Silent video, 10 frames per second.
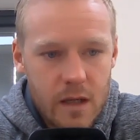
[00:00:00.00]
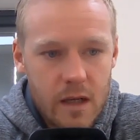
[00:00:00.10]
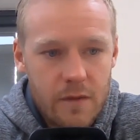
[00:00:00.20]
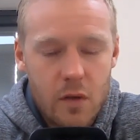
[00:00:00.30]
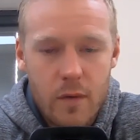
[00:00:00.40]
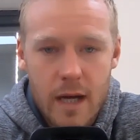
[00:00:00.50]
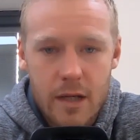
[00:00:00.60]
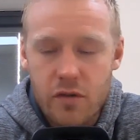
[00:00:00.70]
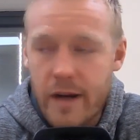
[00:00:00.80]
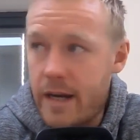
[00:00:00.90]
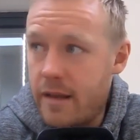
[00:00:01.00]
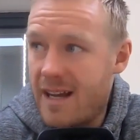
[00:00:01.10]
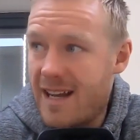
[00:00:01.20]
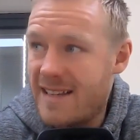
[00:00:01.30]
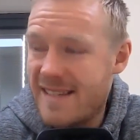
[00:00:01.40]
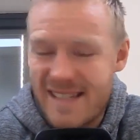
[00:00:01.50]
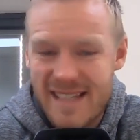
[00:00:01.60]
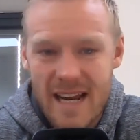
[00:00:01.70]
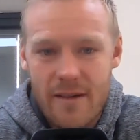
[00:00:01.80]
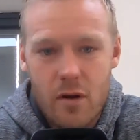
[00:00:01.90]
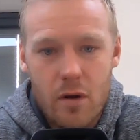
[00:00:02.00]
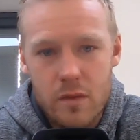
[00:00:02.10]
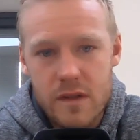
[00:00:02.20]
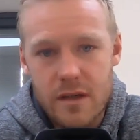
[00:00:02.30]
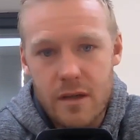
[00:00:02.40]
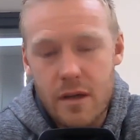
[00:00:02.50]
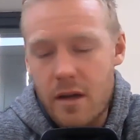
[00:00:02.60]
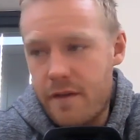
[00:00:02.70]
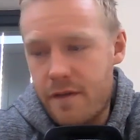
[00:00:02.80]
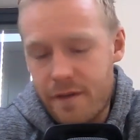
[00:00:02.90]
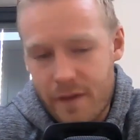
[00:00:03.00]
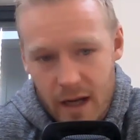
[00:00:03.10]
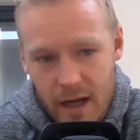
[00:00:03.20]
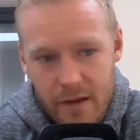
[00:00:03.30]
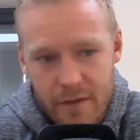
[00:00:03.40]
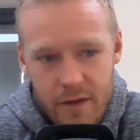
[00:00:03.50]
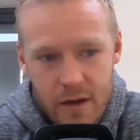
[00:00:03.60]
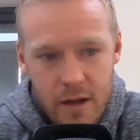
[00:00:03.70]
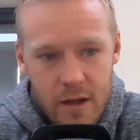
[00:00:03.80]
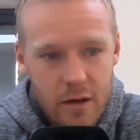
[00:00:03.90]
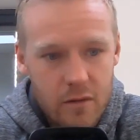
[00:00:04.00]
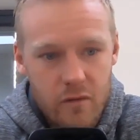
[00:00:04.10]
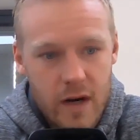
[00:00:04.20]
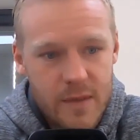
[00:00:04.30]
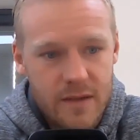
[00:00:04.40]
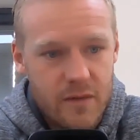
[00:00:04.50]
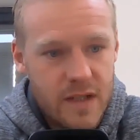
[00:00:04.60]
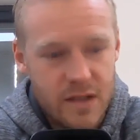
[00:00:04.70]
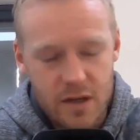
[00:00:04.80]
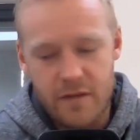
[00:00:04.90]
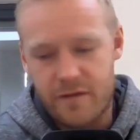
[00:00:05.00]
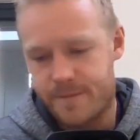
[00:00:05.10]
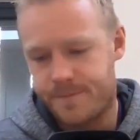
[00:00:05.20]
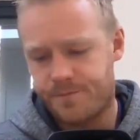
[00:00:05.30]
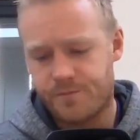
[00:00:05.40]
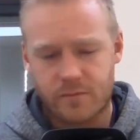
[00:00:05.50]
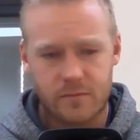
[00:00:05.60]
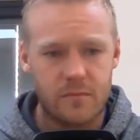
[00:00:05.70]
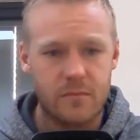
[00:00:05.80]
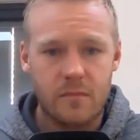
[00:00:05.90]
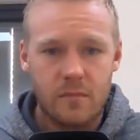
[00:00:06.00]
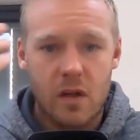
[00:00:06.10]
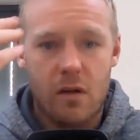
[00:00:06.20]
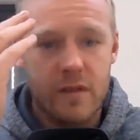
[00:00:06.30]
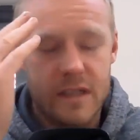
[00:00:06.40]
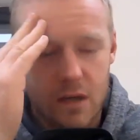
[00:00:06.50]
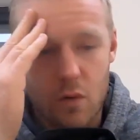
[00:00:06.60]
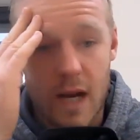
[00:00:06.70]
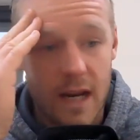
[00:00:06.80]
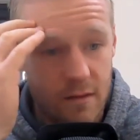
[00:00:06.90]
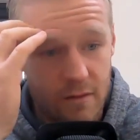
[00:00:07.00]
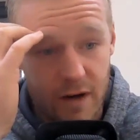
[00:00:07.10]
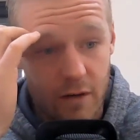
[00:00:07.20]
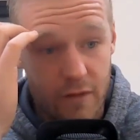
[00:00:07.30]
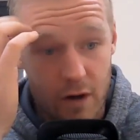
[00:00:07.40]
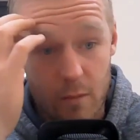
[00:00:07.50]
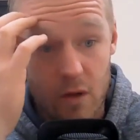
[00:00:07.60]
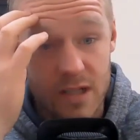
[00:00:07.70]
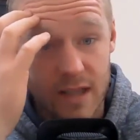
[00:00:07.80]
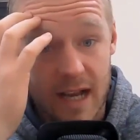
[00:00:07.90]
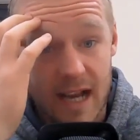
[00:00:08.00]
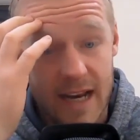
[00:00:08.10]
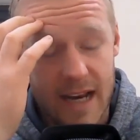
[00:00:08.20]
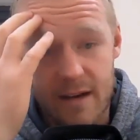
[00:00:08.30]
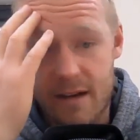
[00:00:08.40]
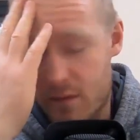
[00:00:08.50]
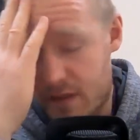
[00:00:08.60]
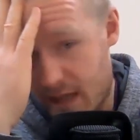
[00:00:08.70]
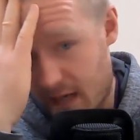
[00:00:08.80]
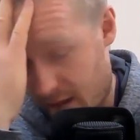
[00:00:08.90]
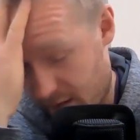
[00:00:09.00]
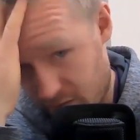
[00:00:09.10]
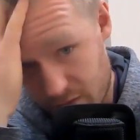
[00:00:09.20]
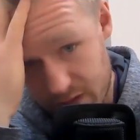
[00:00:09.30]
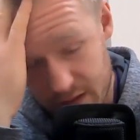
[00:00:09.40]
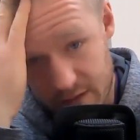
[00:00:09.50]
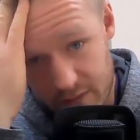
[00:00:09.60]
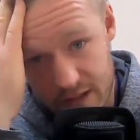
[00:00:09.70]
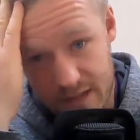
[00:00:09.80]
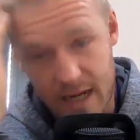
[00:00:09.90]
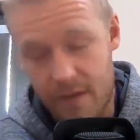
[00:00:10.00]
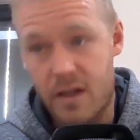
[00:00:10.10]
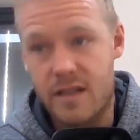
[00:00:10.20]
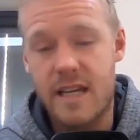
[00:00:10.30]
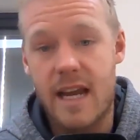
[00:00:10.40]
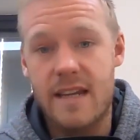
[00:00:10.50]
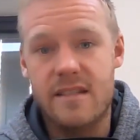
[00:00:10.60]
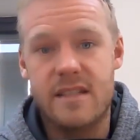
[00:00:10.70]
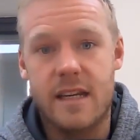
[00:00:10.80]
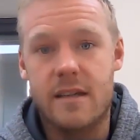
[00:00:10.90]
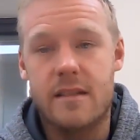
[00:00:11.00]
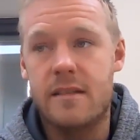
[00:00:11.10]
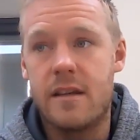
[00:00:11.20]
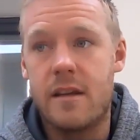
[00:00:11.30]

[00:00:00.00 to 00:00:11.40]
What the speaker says: if you are training that 0 to 5 reps in reserve. Obviously, quite very much at the high end, I would say. Obviously, if your set is 6,